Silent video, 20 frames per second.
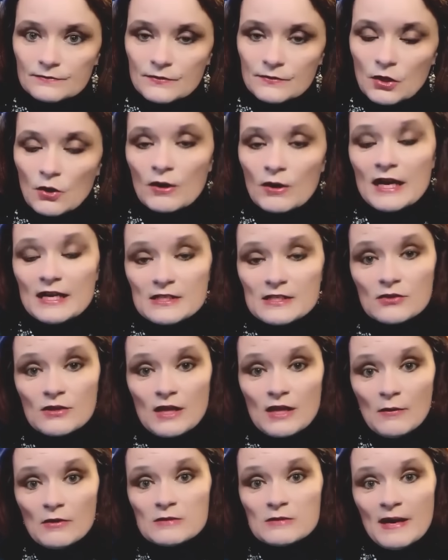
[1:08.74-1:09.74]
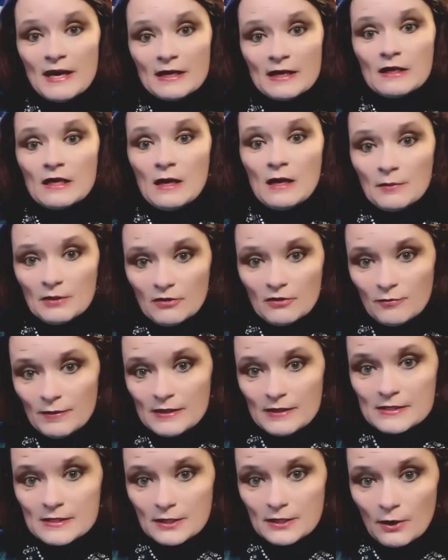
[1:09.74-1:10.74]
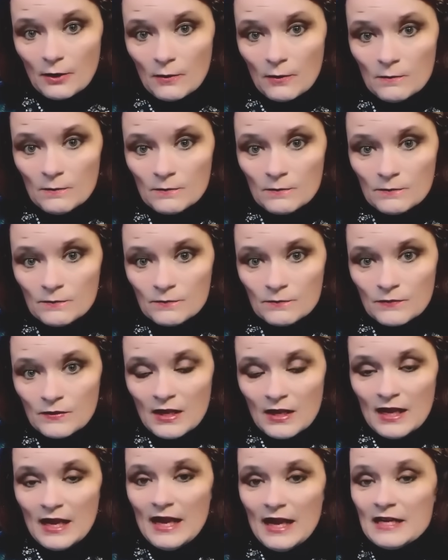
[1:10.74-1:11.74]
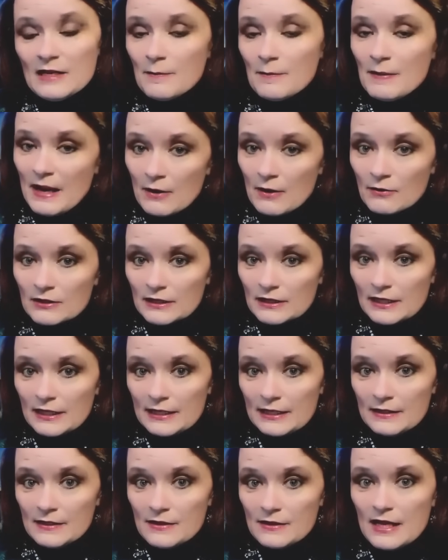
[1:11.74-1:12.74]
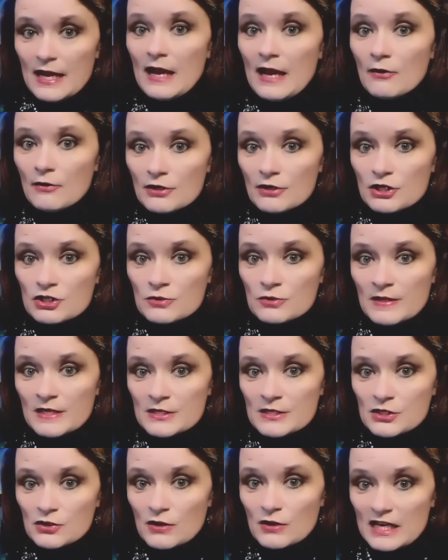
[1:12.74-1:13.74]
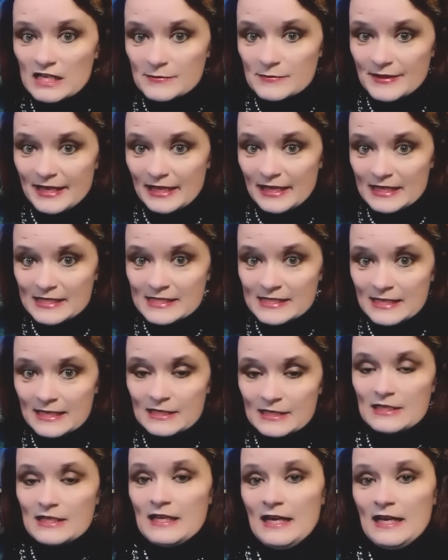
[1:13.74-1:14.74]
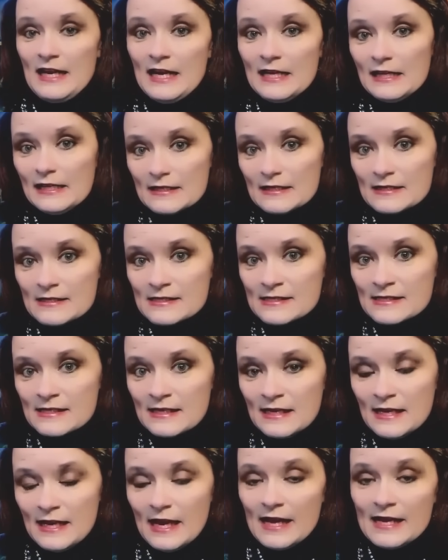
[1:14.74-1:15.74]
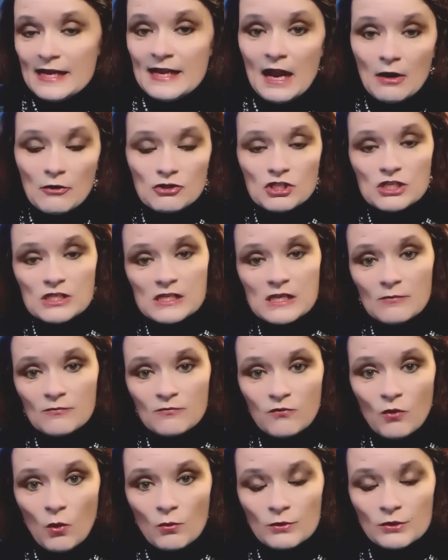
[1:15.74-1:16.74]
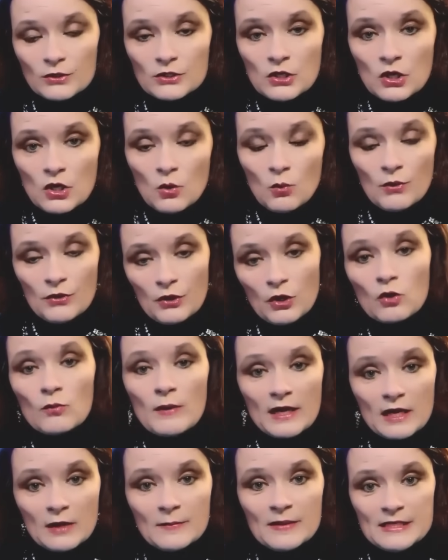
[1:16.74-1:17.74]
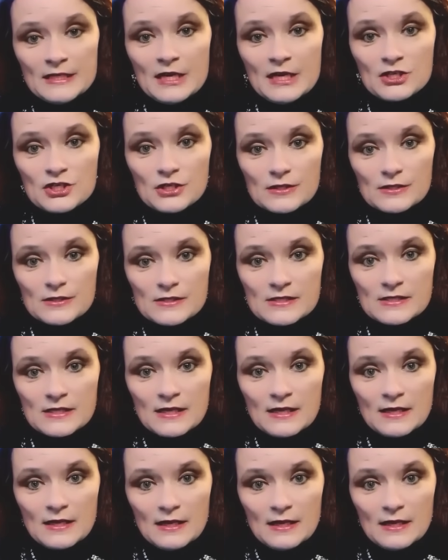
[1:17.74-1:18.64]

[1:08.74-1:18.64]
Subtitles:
Okay, so that was back a couple of months ago. And apparently, the Heritage Minister has been listening to Canadians, and now she's come forward with her recommendations.